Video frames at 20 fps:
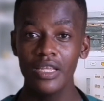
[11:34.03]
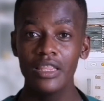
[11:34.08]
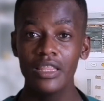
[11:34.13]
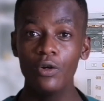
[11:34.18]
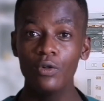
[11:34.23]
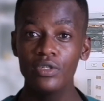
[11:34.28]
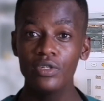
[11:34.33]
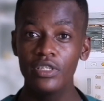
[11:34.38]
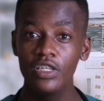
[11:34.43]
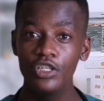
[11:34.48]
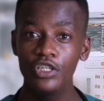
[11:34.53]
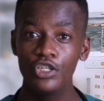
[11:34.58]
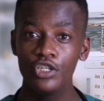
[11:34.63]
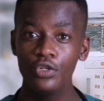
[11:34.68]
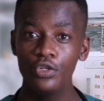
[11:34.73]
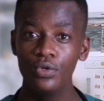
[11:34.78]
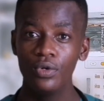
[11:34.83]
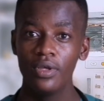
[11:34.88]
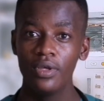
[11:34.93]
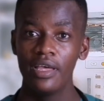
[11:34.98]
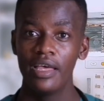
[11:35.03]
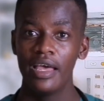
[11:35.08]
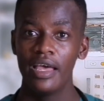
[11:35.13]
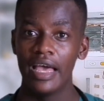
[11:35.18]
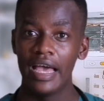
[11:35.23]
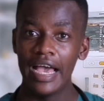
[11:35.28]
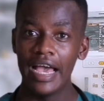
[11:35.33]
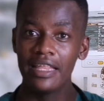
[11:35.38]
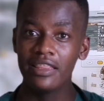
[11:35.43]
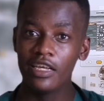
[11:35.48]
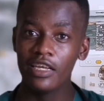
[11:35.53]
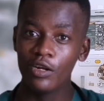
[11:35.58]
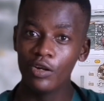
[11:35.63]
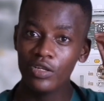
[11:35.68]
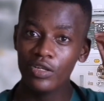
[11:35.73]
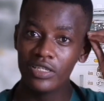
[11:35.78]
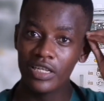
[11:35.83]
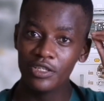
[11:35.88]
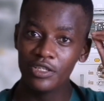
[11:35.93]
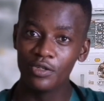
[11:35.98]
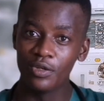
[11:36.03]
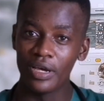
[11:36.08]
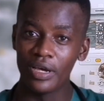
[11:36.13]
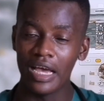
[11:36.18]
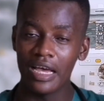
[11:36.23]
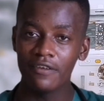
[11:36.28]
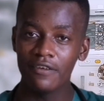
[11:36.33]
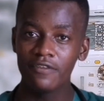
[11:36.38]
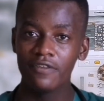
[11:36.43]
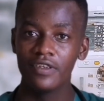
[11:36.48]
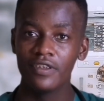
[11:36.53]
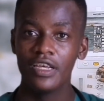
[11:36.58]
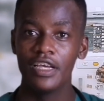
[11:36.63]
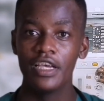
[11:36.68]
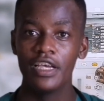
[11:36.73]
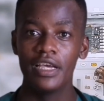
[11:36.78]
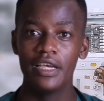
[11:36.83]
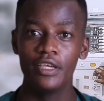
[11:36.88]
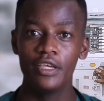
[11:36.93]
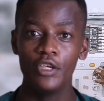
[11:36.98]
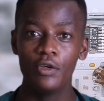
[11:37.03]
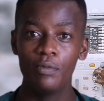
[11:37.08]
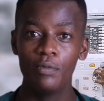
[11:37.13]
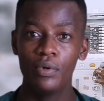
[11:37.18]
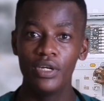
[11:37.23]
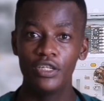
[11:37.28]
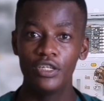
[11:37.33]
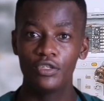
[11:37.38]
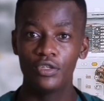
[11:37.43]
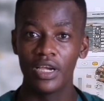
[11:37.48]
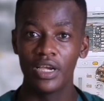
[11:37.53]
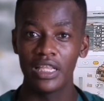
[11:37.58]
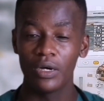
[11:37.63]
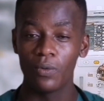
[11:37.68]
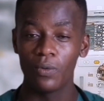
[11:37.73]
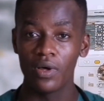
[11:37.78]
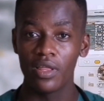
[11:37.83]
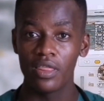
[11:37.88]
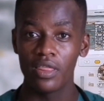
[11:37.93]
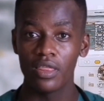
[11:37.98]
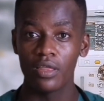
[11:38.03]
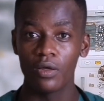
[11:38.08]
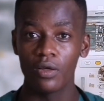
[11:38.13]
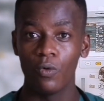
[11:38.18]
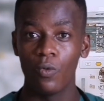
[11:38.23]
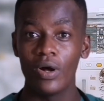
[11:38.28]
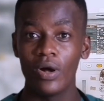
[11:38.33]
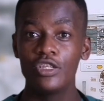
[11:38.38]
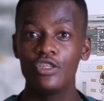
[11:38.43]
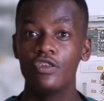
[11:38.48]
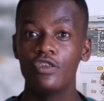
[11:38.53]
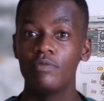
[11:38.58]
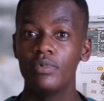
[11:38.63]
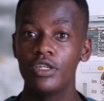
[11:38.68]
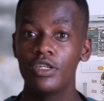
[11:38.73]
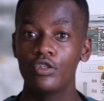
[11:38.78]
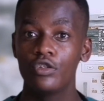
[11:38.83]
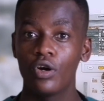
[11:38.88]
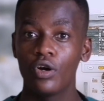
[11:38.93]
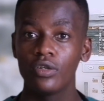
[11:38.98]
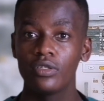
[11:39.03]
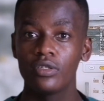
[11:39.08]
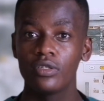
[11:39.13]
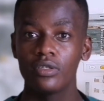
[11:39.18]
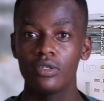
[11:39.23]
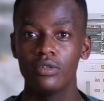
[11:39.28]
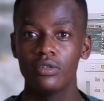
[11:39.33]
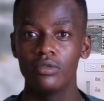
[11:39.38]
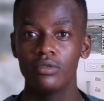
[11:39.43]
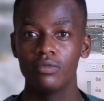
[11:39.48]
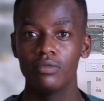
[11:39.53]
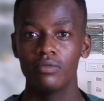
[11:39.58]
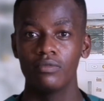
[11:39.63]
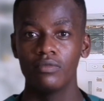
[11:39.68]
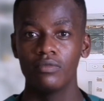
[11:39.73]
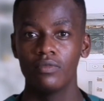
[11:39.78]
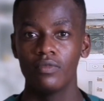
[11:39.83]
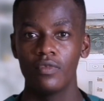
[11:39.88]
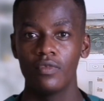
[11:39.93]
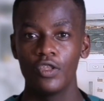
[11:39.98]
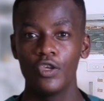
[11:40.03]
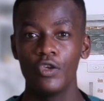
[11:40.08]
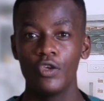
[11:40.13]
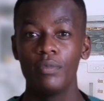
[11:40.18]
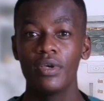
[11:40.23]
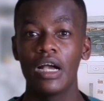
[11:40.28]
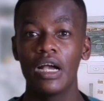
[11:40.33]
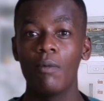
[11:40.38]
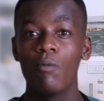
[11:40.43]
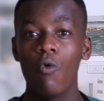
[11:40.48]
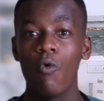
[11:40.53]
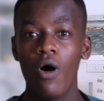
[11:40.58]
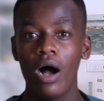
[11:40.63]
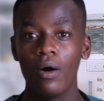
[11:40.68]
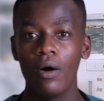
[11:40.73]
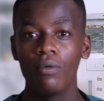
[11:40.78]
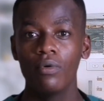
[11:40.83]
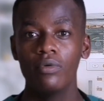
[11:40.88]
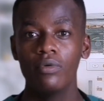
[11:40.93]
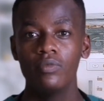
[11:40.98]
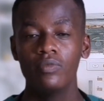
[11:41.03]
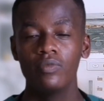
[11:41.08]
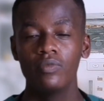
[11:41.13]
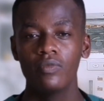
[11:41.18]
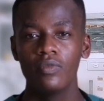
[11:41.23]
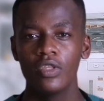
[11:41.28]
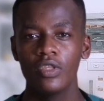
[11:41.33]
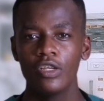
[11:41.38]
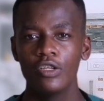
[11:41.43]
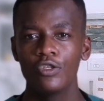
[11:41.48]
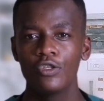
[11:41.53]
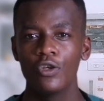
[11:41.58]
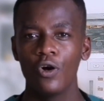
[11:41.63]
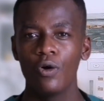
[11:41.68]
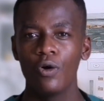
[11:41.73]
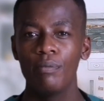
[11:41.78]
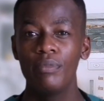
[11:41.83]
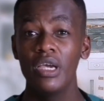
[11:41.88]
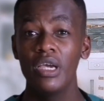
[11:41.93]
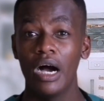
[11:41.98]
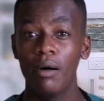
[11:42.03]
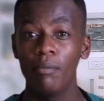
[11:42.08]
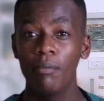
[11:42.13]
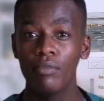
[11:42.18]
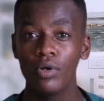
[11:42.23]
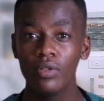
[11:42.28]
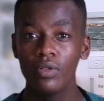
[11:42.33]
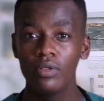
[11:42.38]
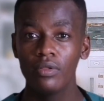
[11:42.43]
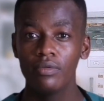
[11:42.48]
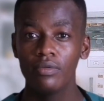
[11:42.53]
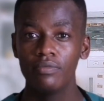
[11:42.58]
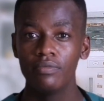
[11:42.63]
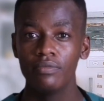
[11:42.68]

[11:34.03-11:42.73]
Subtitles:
They will teach you, and the knowledge that you have, you put it together with what you're being taught, you become wow. So be humble,